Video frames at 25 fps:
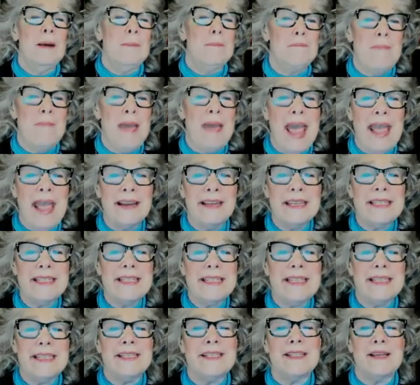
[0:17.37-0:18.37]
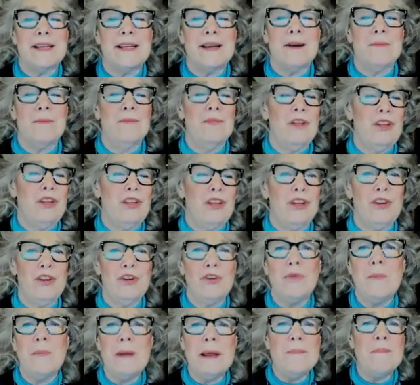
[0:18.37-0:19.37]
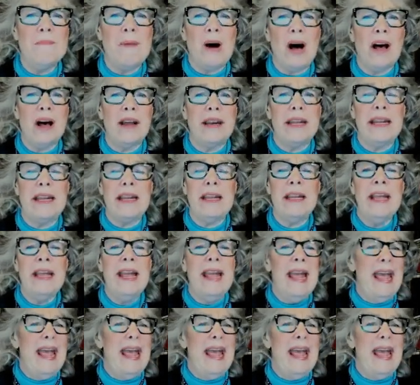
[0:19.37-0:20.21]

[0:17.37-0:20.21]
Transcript: magnetism, the human body,